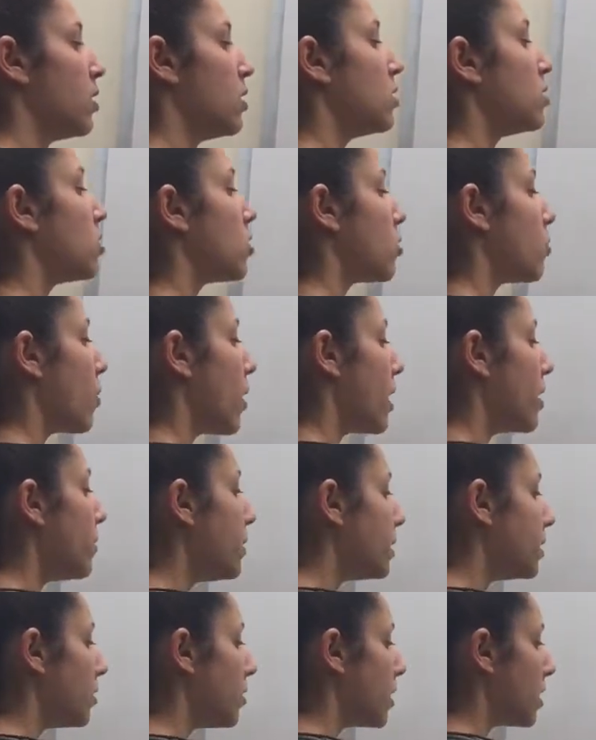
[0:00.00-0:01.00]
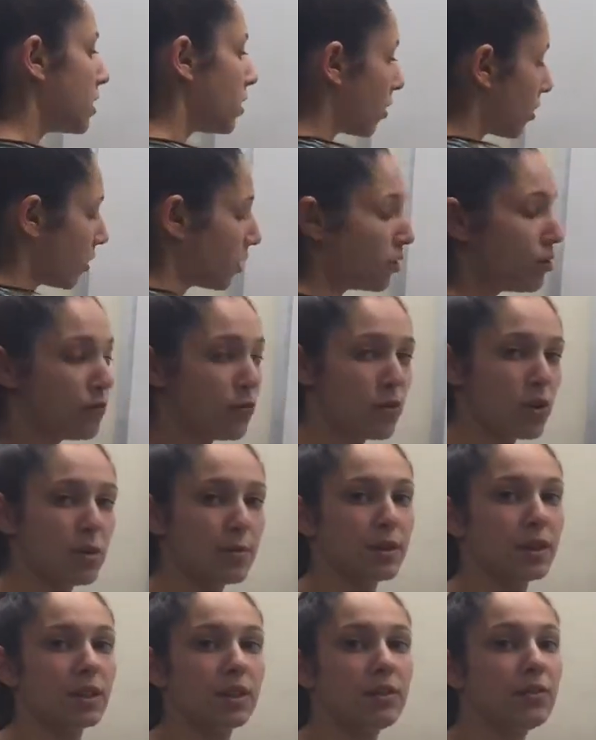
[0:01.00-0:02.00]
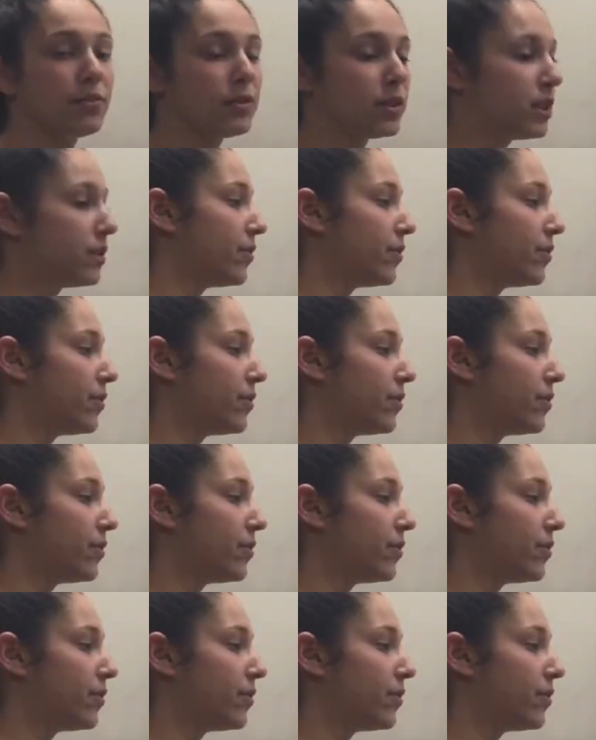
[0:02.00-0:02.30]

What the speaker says: So the way we do this, our little formula for